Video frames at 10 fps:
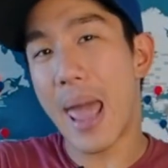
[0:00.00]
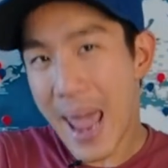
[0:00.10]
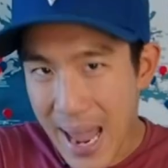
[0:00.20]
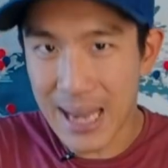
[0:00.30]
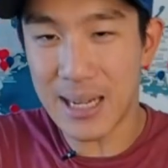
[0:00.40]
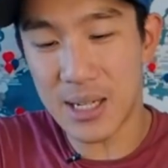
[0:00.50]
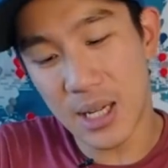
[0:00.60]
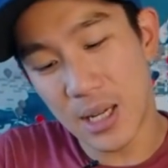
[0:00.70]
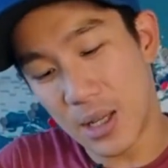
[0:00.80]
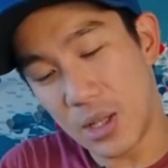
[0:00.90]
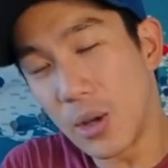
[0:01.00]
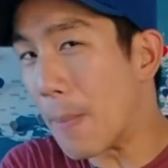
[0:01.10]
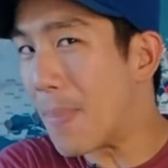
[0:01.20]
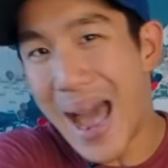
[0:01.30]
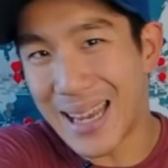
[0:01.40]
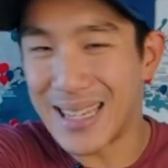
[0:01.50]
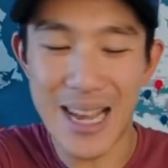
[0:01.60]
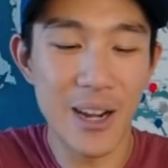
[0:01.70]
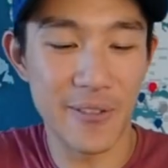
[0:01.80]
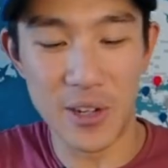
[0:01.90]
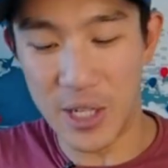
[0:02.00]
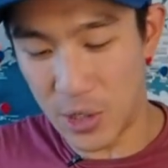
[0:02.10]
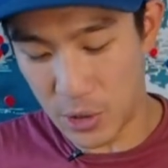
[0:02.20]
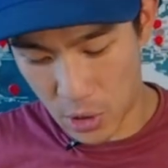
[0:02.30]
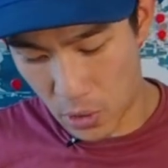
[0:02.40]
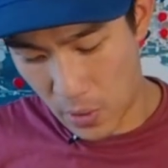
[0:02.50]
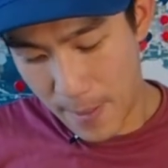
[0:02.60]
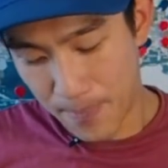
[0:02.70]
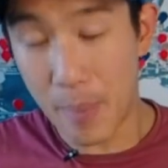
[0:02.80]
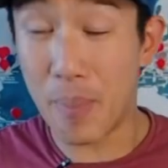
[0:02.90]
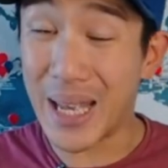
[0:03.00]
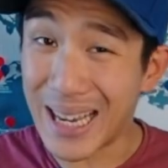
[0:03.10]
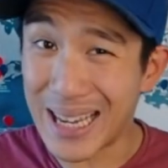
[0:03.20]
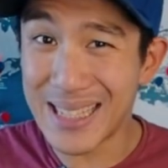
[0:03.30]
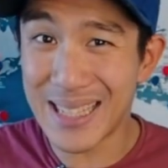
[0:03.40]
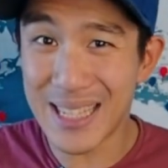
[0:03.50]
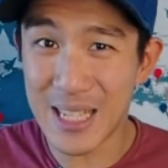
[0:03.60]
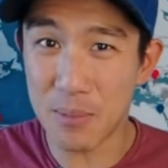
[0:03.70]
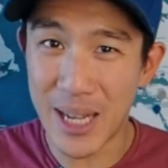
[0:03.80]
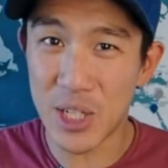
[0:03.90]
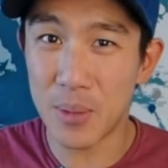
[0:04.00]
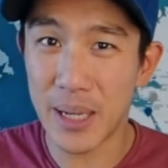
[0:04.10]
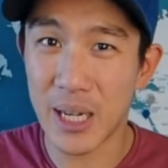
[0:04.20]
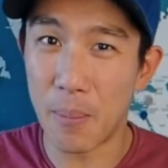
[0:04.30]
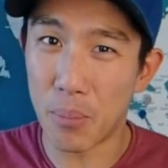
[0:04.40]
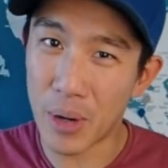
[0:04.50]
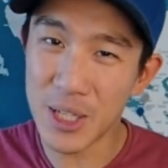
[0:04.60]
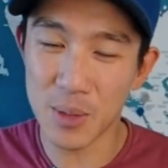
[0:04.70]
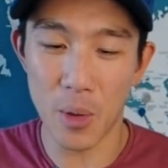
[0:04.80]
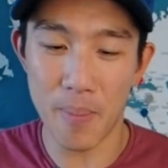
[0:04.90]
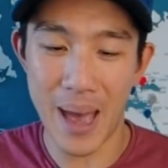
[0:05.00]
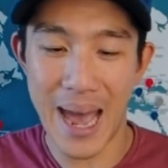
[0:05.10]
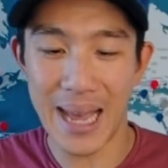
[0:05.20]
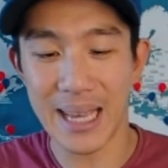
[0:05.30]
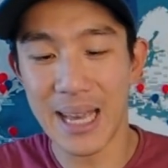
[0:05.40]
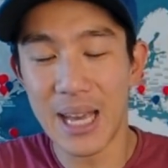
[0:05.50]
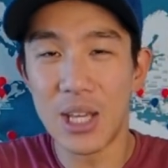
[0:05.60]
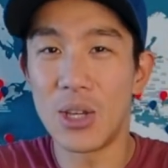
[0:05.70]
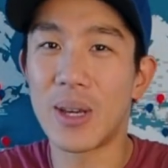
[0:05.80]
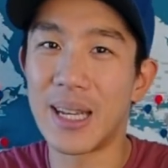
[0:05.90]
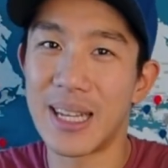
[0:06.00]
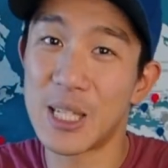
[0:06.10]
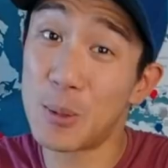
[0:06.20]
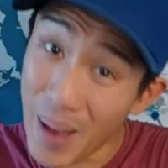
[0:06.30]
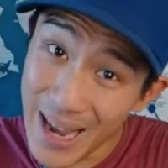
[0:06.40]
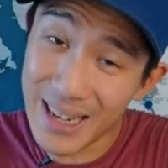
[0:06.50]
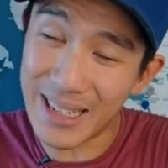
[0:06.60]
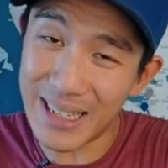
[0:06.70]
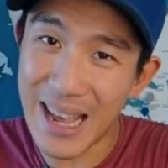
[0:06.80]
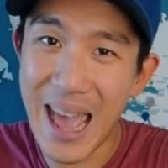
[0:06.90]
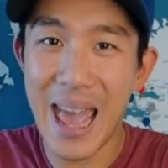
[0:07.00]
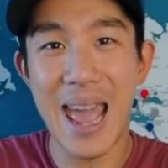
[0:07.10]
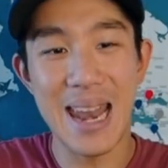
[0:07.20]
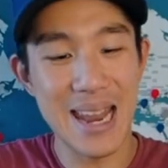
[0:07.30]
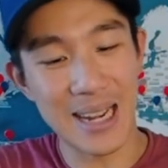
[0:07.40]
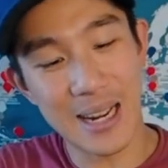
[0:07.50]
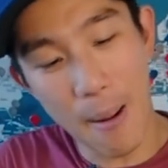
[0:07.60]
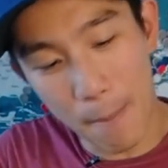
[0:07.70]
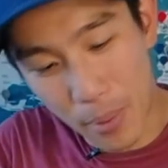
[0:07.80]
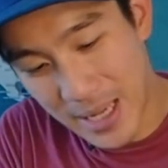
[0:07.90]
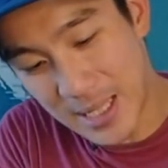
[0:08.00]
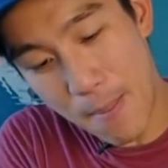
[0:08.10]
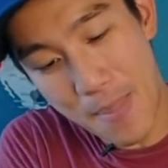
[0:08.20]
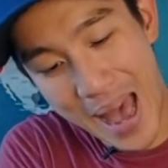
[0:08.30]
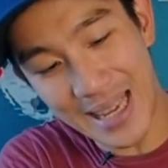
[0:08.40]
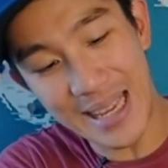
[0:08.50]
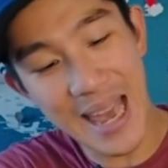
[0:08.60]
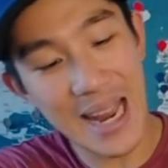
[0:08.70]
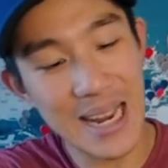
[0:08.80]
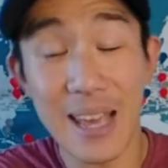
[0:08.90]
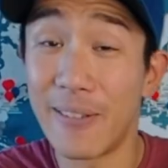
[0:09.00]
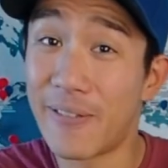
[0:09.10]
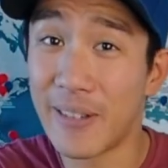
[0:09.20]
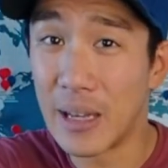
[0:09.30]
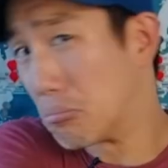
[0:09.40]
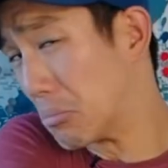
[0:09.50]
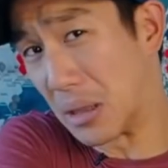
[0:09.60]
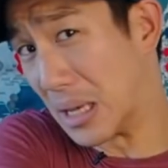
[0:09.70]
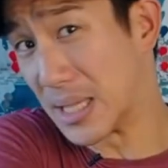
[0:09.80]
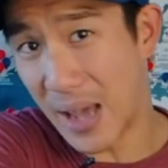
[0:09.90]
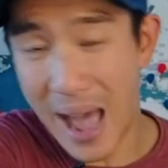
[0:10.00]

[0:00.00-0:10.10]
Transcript: and you can pack it down if you need to. So because this is meant to be a compressible bag, you can expand it and then compress it back again if the things that you